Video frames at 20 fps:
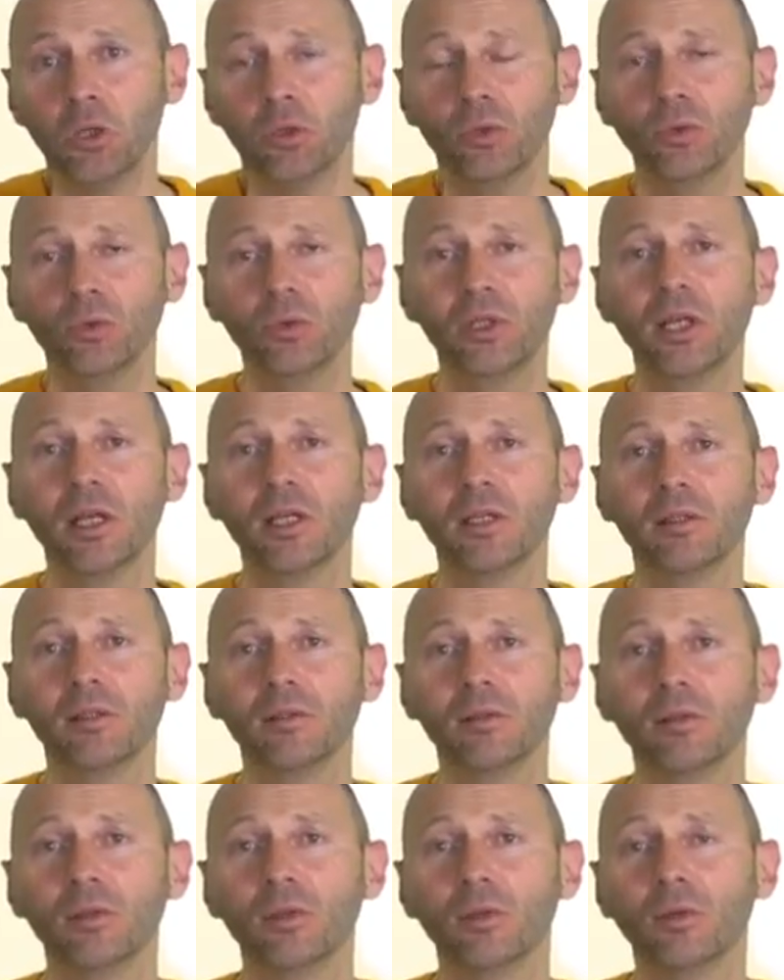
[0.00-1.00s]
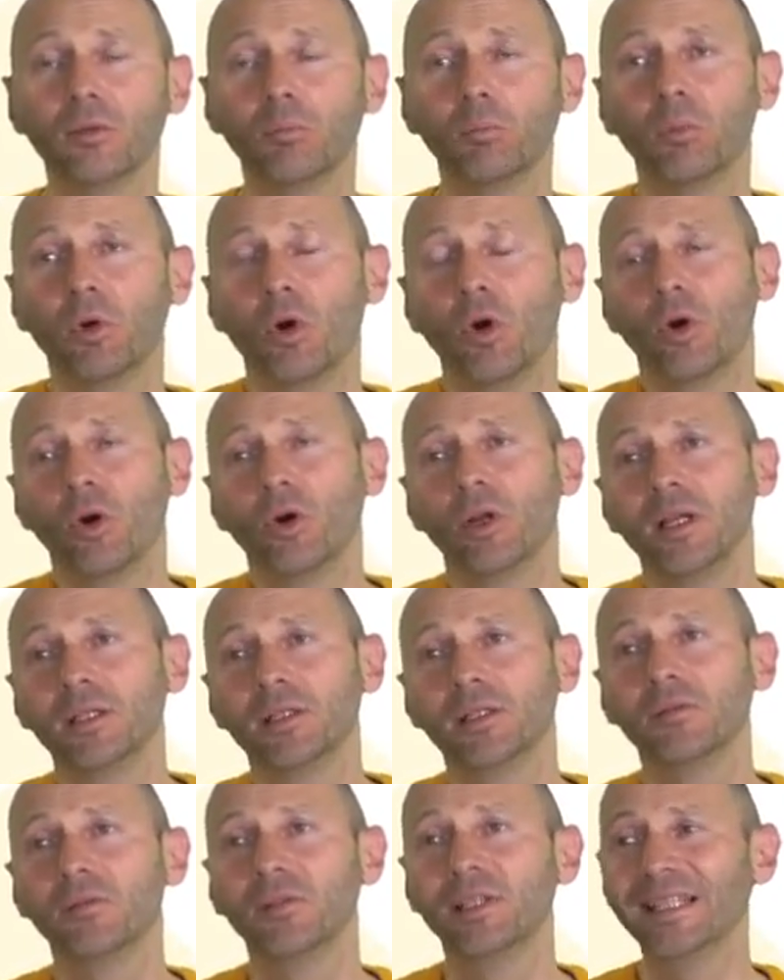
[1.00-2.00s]
you can
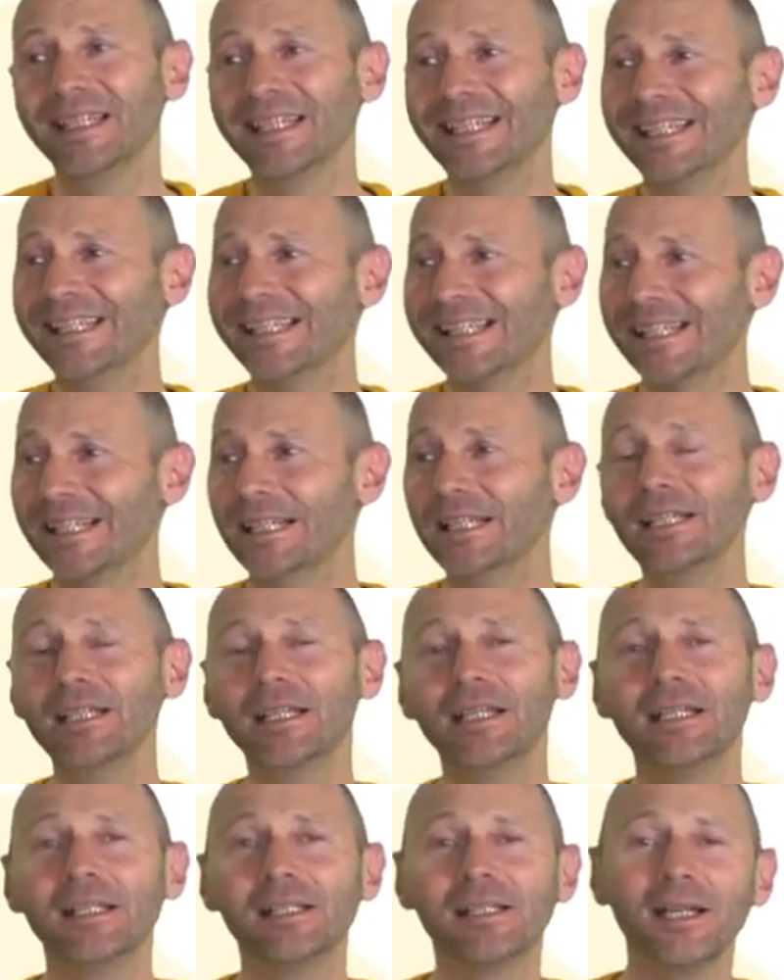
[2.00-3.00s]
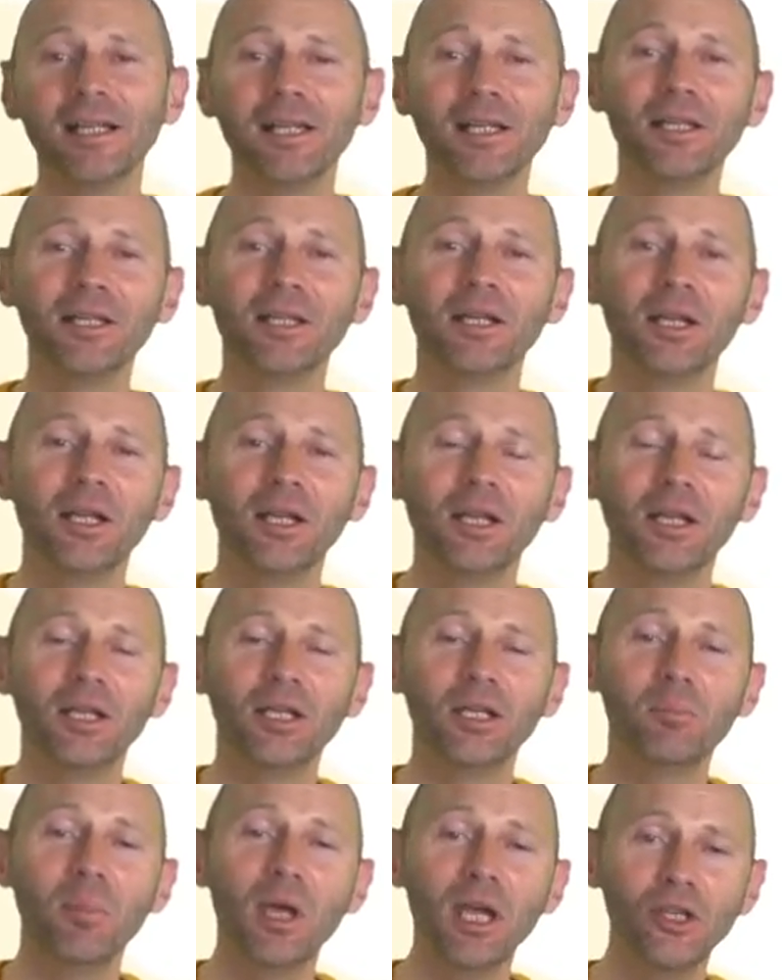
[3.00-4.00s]
relatively easily, let's say,
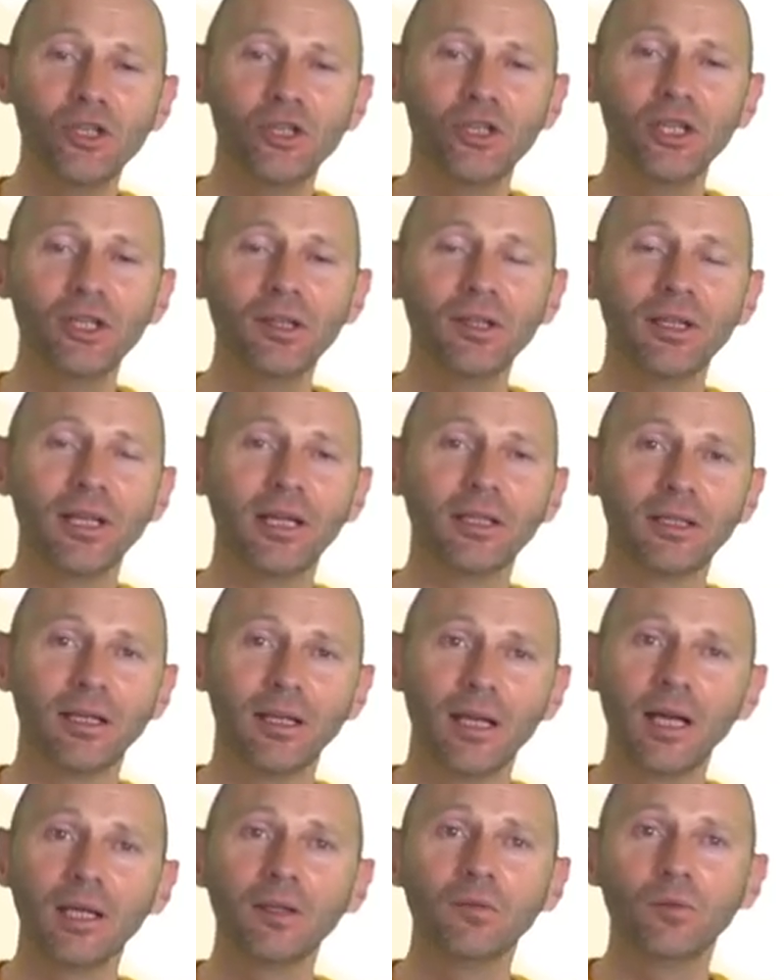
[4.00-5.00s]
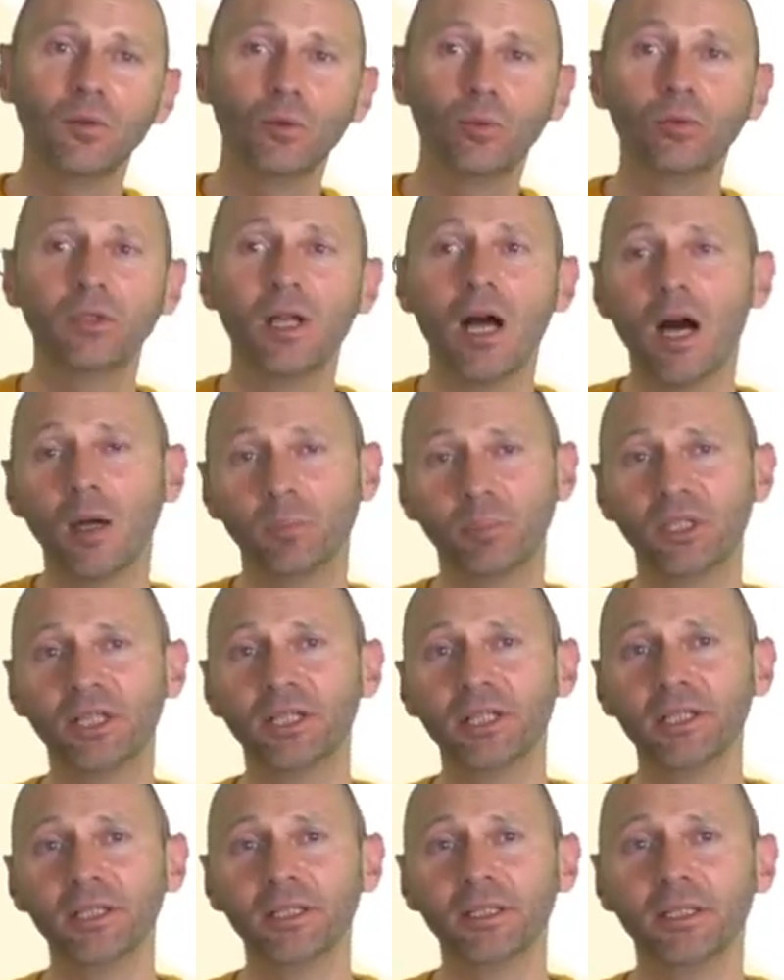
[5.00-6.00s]
imagine that life could
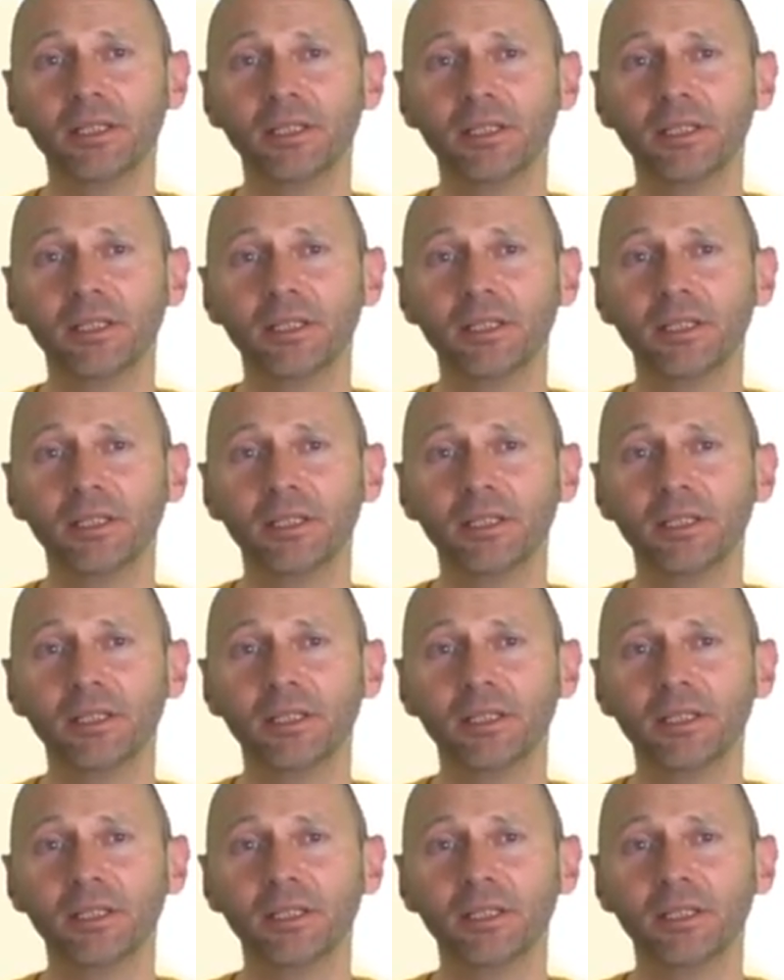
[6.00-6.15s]
appear